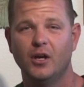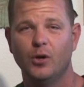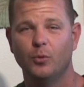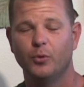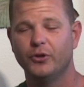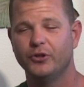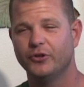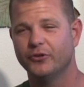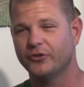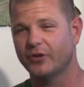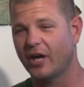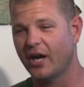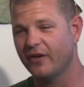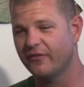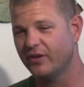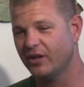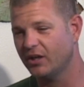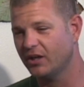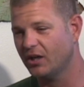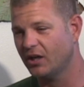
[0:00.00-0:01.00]
When you're
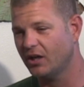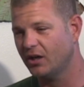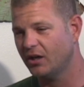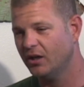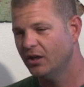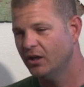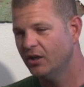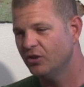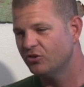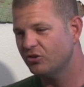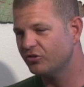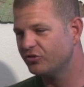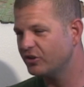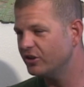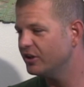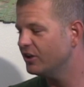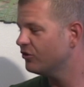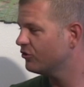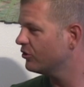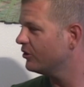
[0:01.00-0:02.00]
diving, just
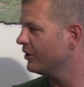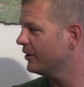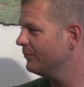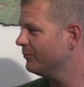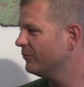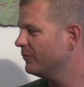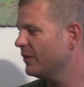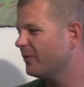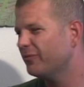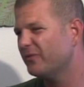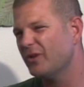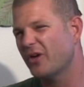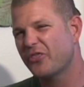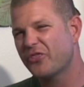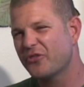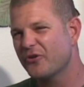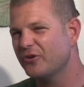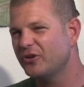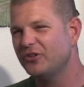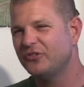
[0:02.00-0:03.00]
initially, a
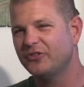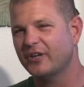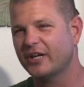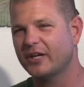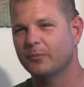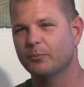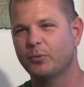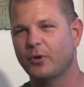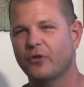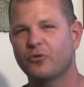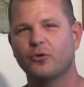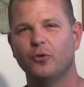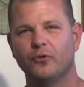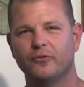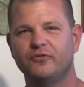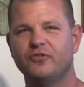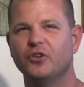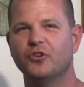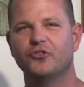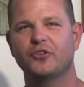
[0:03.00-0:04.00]
30-second breath
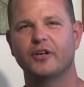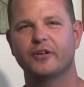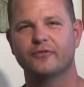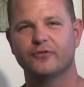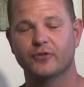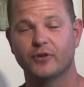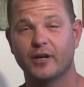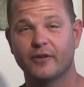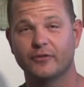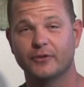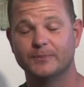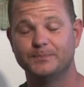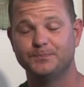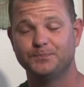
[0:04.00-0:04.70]
hold feels like forever.